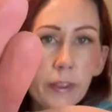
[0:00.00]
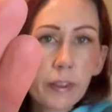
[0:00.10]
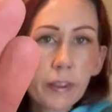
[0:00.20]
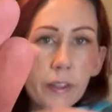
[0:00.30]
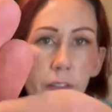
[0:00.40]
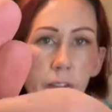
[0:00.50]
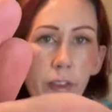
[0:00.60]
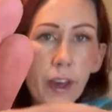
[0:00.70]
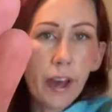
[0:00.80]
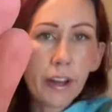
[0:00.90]
there's
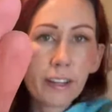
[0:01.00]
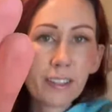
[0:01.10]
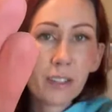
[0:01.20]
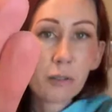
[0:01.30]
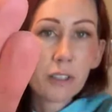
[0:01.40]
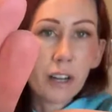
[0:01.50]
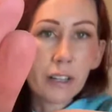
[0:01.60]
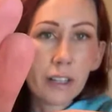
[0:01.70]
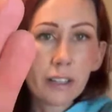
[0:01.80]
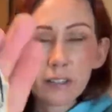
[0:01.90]
that. It's so
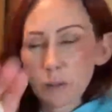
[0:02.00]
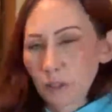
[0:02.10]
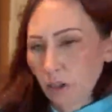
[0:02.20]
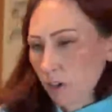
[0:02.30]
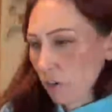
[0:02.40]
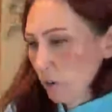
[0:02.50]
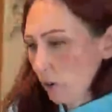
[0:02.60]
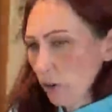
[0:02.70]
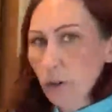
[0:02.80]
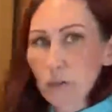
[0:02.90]
tiny, it's really hard to show you.